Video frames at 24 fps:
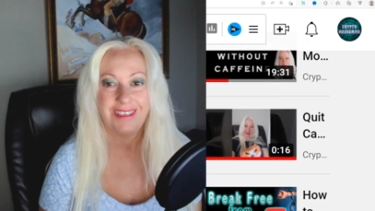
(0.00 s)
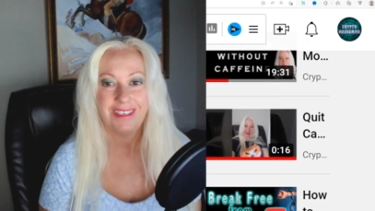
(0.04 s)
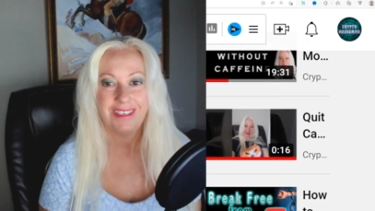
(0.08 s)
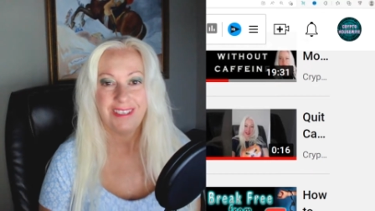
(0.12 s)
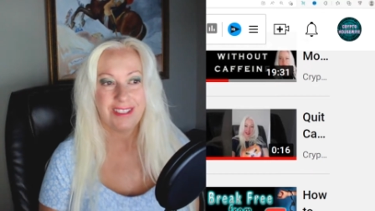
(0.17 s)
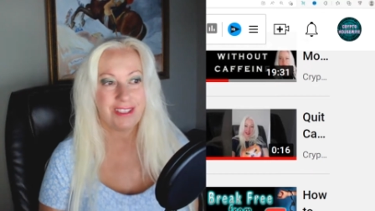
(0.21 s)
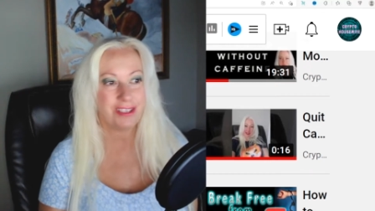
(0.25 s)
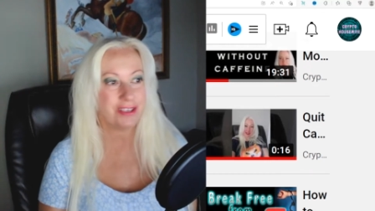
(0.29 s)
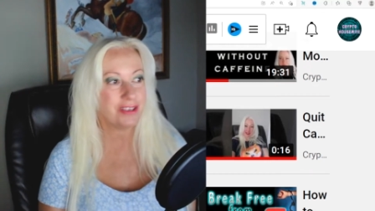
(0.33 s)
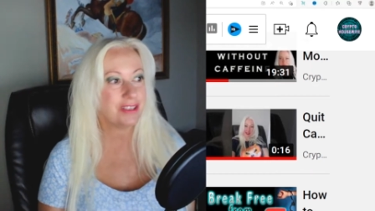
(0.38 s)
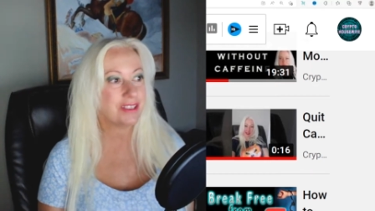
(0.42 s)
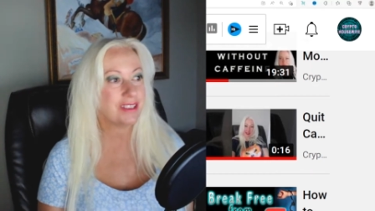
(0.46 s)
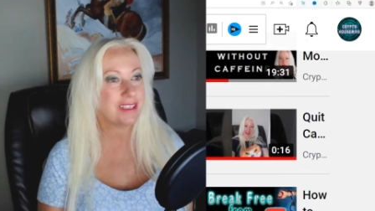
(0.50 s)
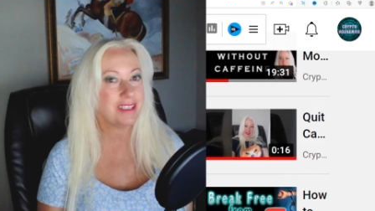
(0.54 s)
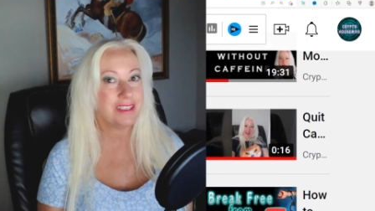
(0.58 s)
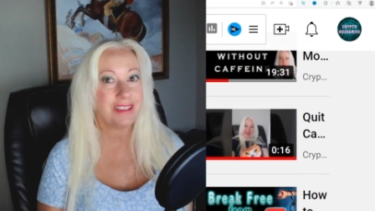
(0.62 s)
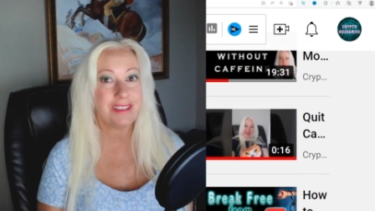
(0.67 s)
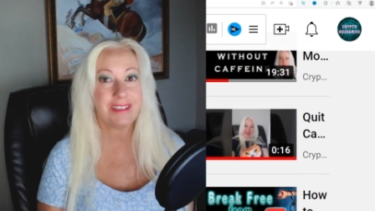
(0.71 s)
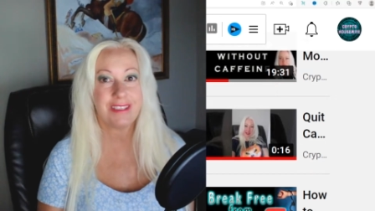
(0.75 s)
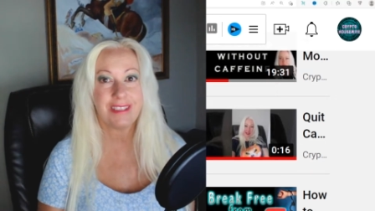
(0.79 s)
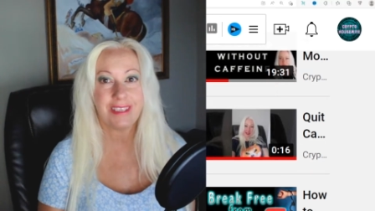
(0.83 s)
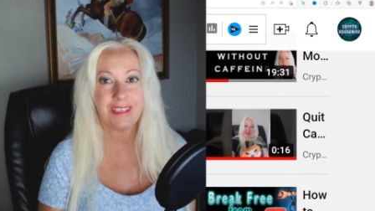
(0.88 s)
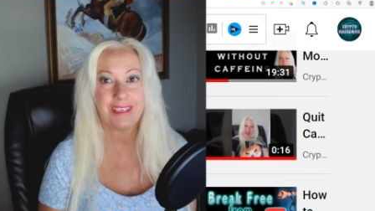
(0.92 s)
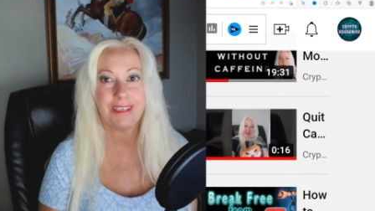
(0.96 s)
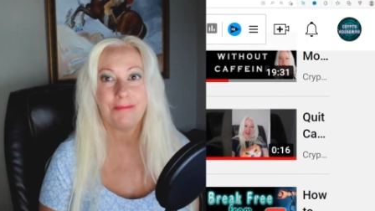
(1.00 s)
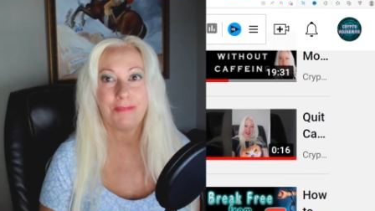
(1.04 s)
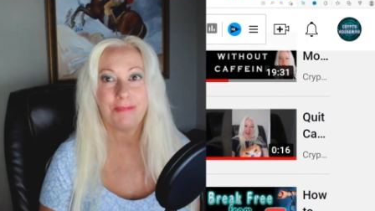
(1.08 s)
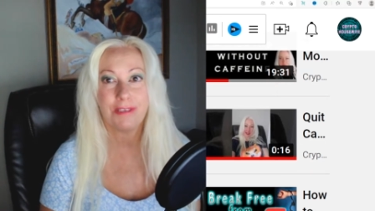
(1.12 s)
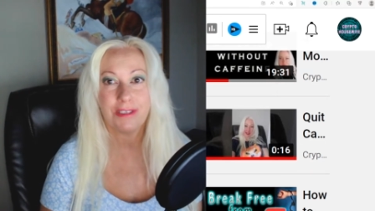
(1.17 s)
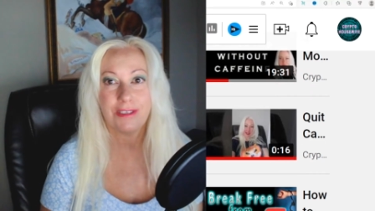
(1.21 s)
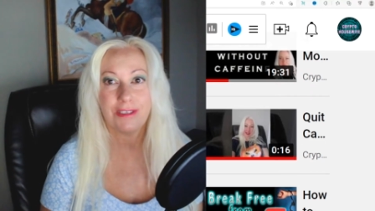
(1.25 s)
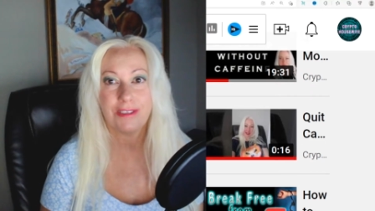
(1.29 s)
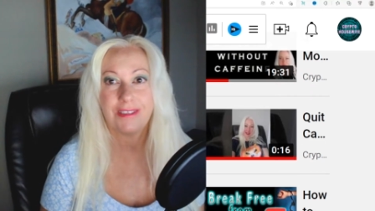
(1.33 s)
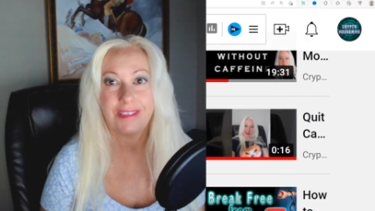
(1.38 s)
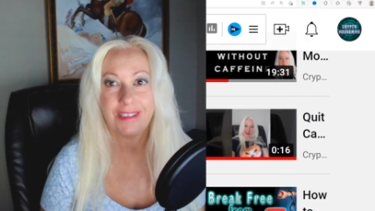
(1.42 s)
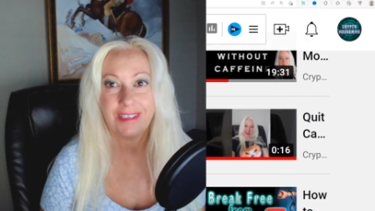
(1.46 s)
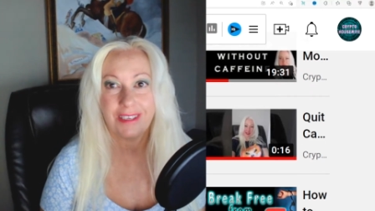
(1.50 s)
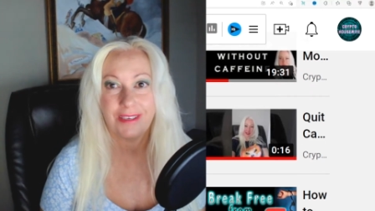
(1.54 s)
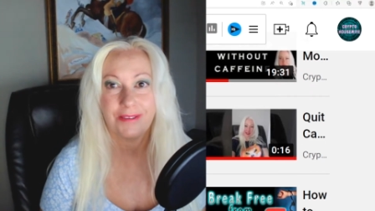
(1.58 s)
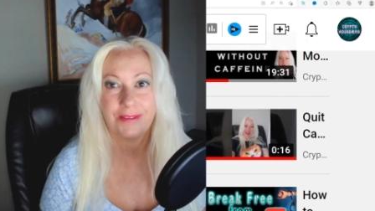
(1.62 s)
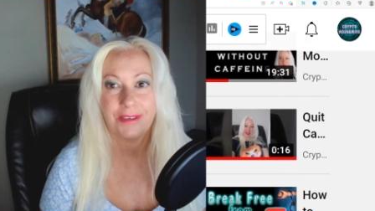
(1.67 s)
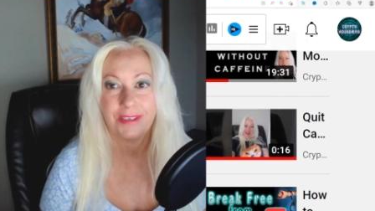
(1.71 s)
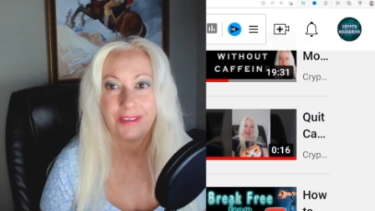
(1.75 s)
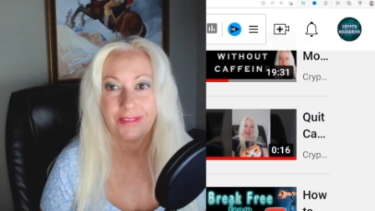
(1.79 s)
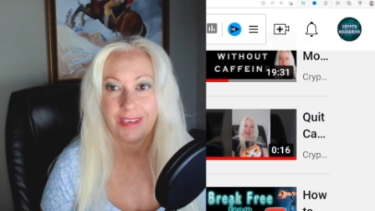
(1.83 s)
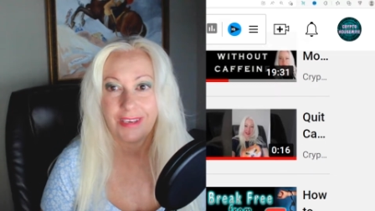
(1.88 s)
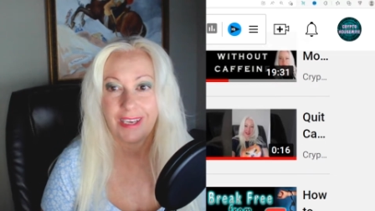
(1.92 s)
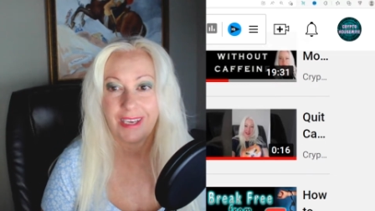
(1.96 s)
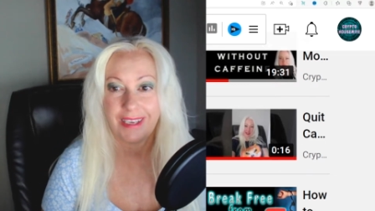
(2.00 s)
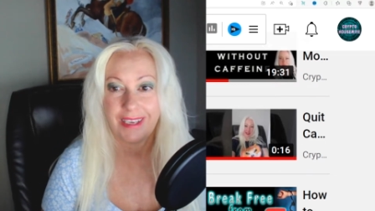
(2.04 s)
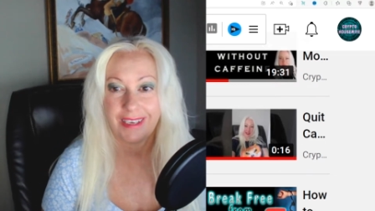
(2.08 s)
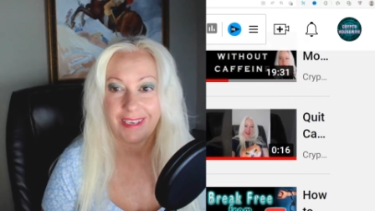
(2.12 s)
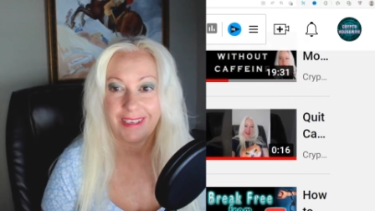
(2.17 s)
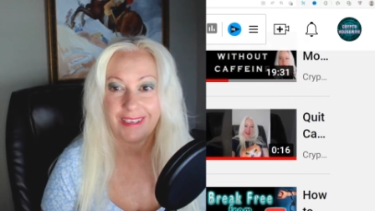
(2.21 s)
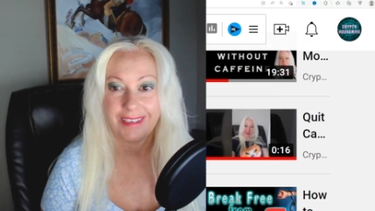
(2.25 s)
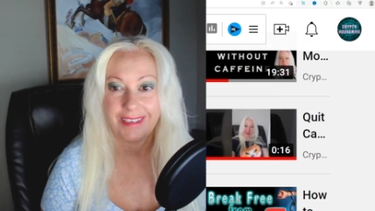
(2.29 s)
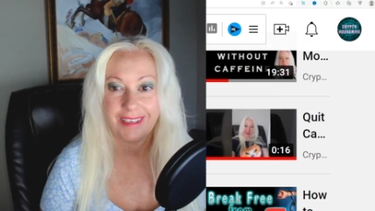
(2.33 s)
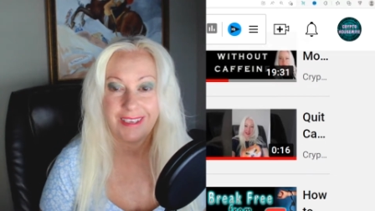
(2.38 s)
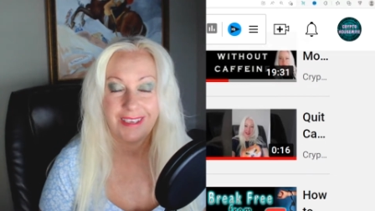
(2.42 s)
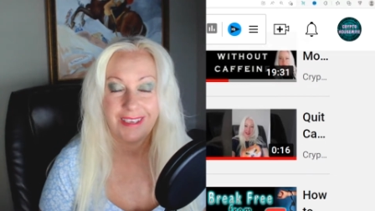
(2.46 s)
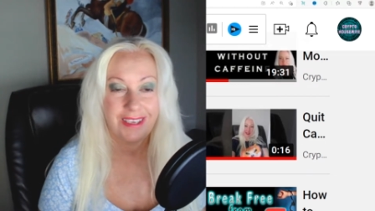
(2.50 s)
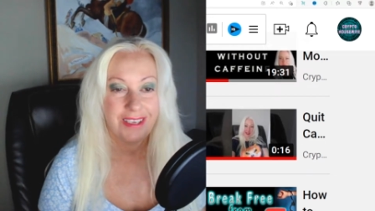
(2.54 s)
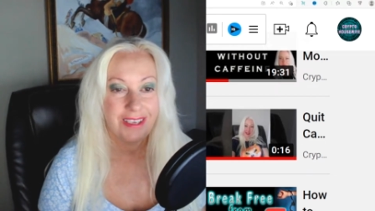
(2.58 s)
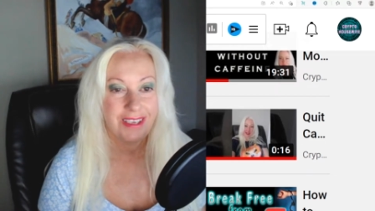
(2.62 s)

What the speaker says: Seriously, you can take a pill to get rid of a headache.